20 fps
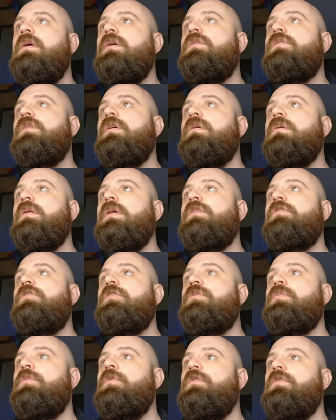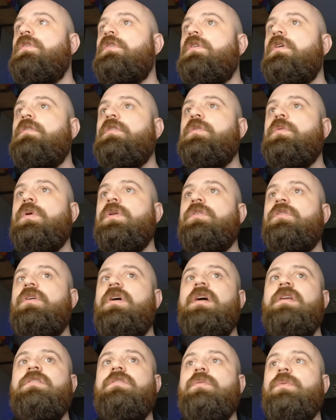So let's just move this over to one
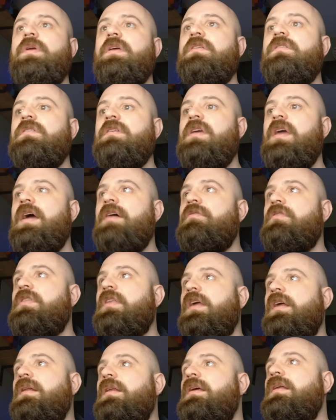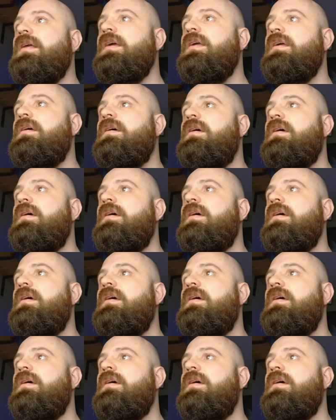side so we can see everything clearly.